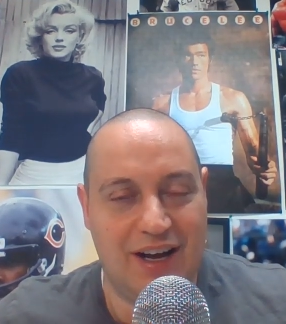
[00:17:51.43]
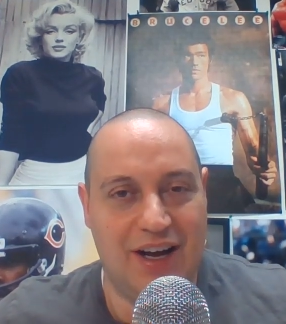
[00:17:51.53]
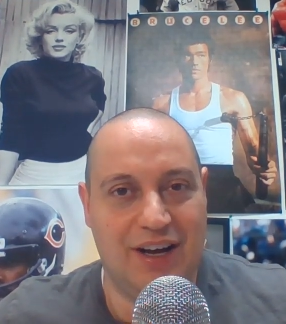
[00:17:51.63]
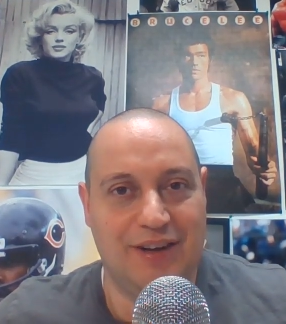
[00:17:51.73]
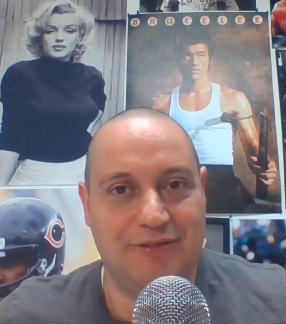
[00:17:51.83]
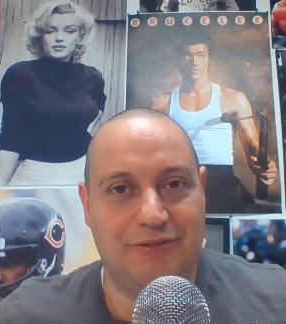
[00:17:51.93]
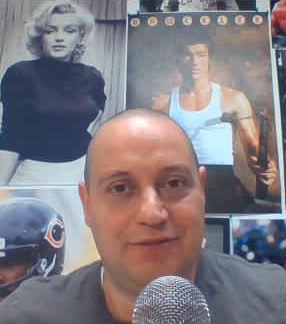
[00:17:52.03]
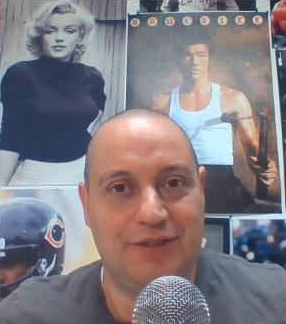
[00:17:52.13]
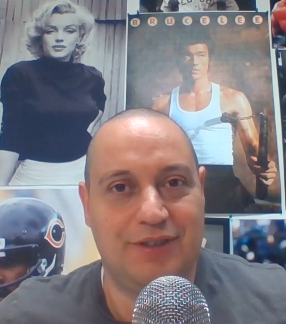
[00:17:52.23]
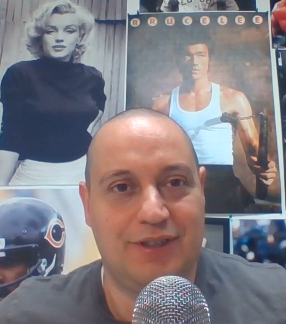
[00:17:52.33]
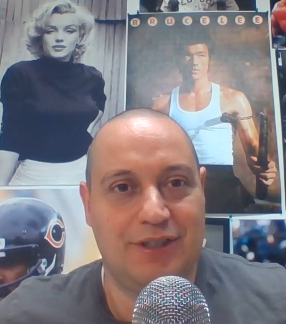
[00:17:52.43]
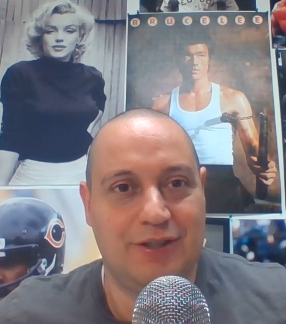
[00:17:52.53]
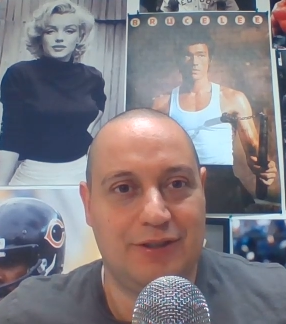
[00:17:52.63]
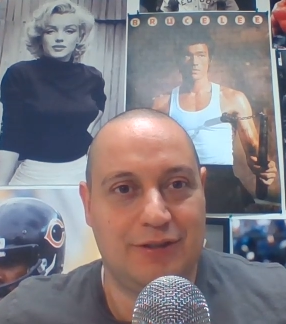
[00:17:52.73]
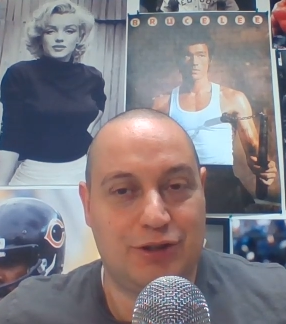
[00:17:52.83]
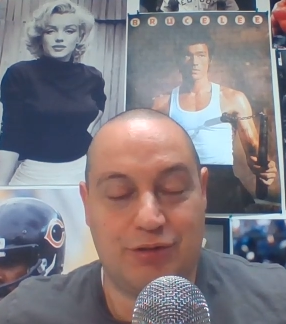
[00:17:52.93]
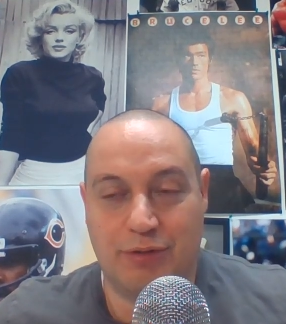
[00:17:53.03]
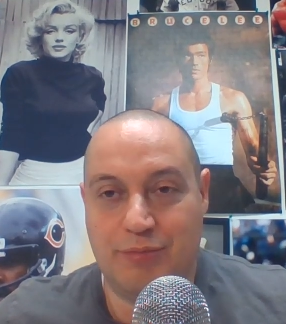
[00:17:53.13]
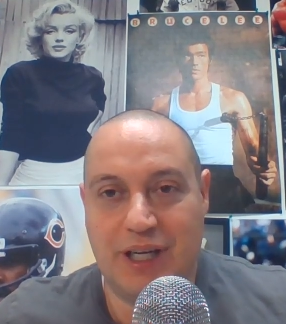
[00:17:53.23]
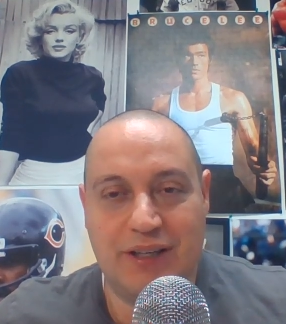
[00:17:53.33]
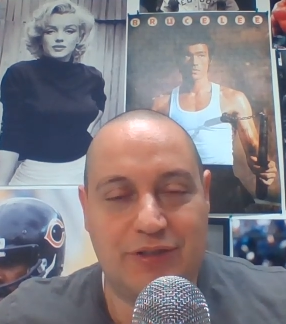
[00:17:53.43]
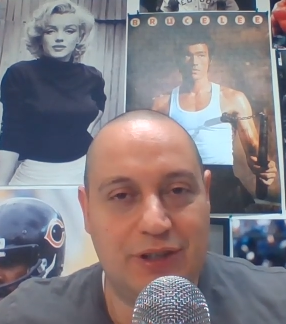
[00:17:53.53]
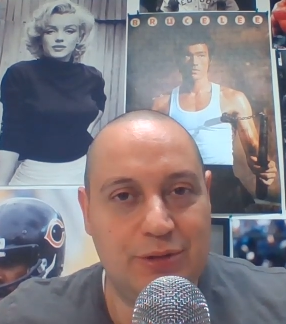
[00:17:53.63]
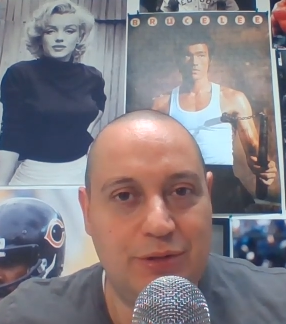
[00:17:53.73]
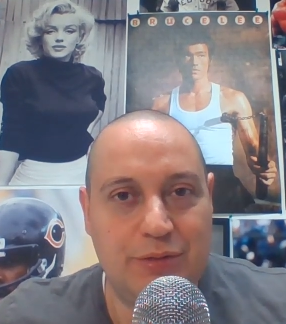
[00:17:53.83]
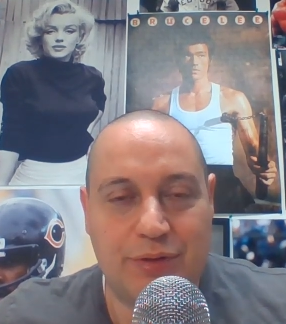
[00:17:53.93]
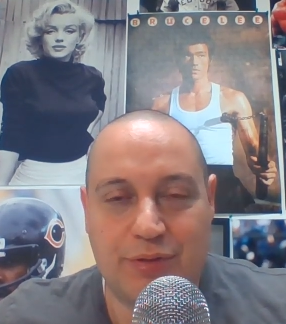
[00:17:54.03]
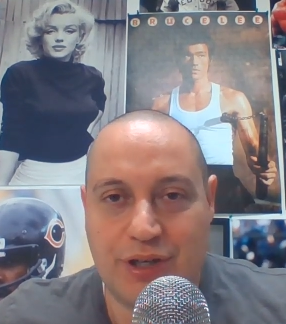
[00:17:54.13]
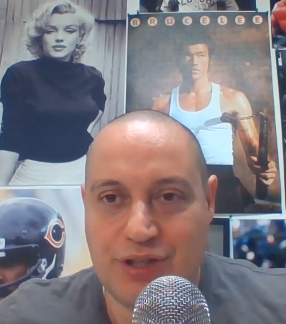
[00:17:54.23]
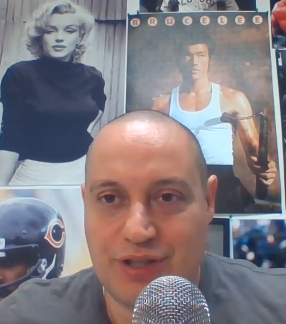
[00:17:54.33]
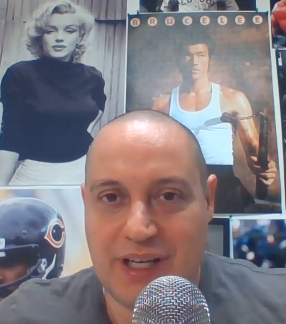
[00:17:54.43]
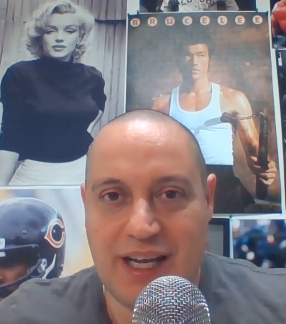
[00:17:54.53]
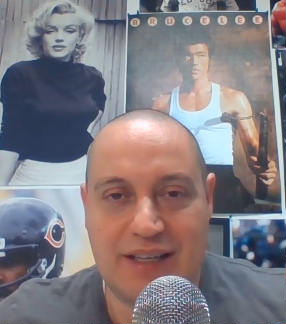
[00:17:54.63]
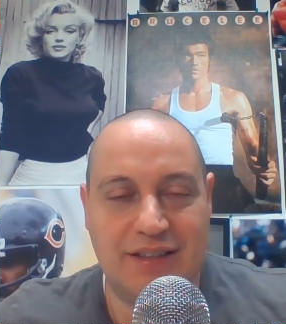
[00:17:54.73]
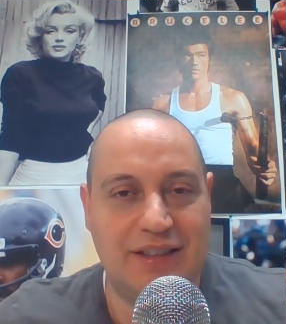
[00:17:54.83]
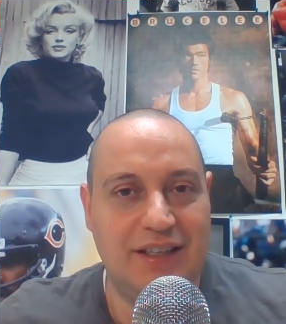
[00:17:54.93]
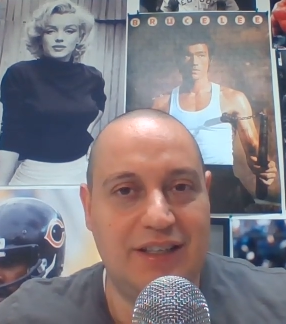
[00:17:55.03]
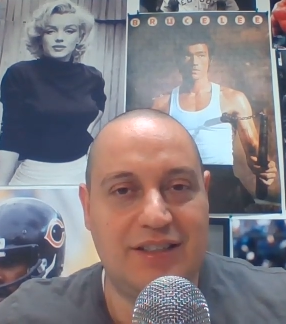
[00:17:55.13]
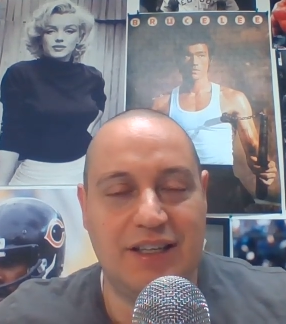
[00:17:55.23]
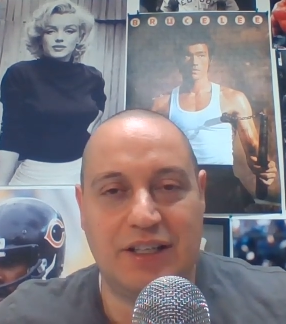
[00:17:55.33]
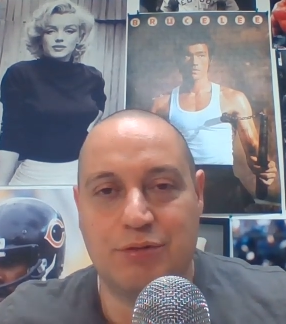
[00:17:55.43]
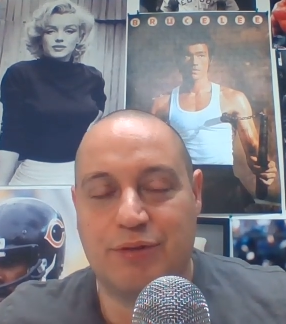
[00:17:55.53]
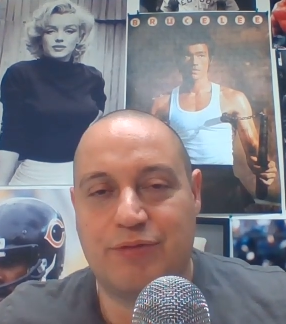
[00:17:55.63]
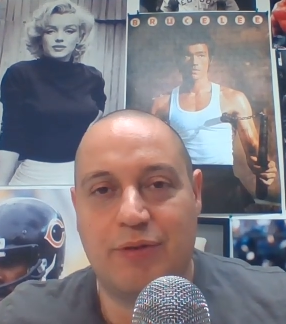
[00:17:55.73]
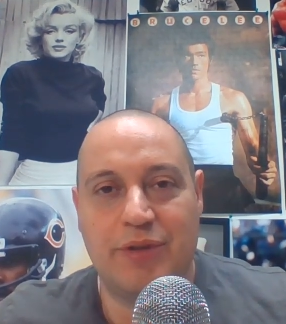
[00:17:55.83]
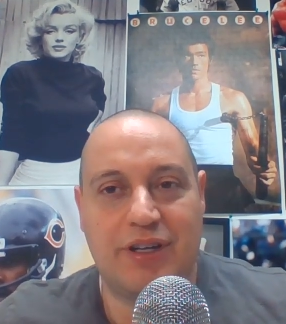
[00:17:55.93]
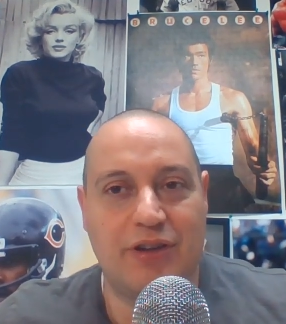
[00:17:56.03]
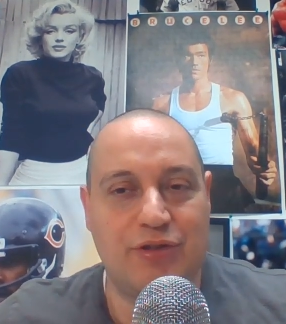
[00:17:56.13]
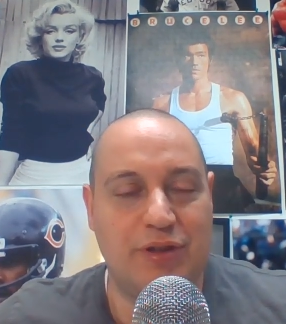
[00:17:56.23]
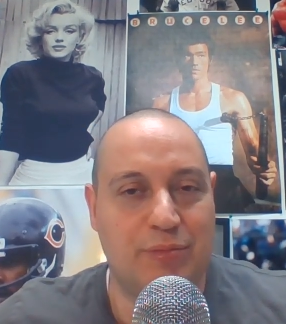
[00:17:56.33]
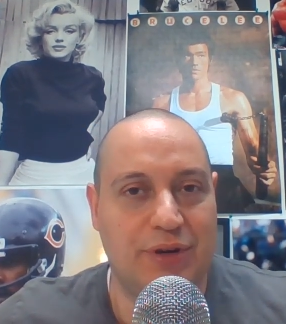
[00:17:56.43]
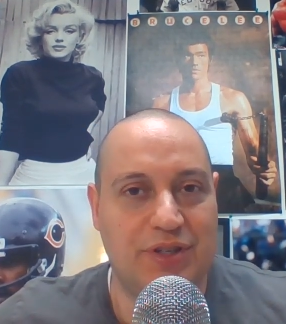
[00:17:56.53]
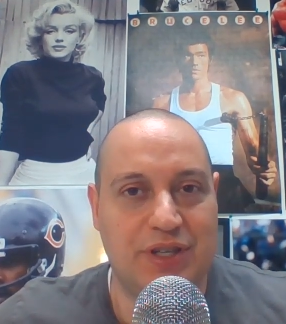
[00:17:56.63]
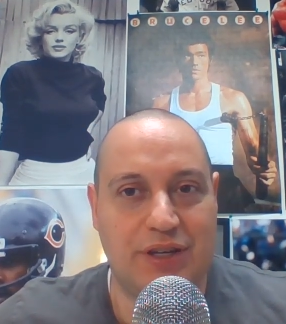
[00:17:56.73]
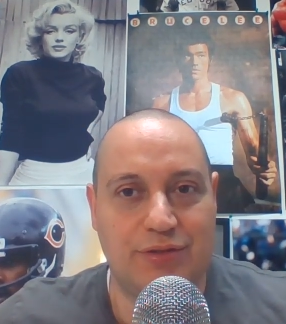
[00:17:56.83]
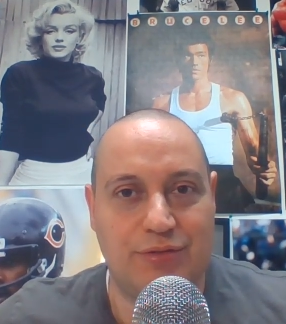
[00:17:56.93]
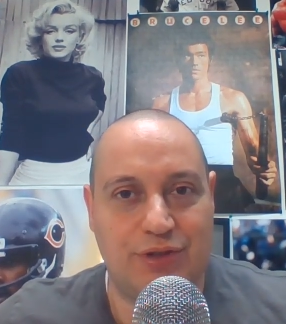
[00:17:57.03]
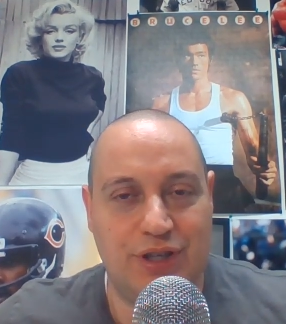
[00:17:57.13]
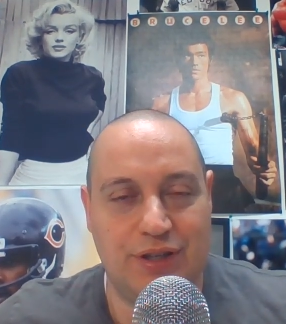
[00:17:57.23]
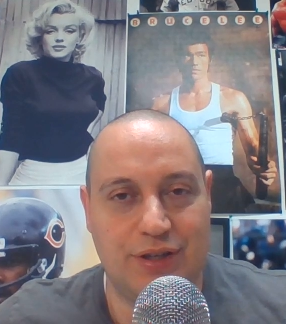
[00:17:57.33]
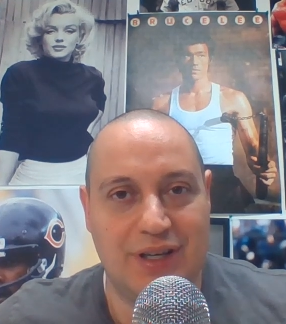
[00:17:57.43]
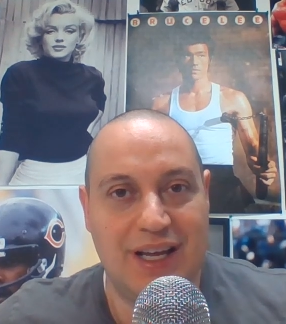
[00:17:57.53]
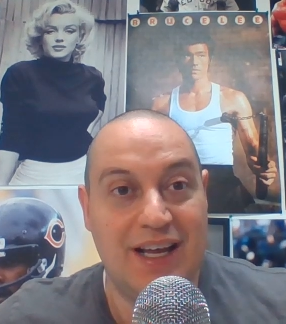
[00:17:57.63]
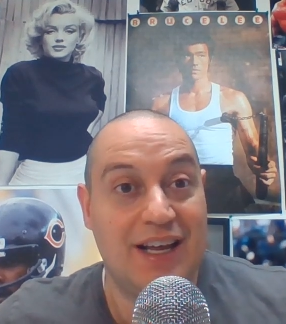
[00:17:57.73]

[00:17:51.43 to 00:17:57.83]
Speaker 1: of Trump might have colluded with Russia to hack the DNC to inform the country that Bernie Sanders was cheated.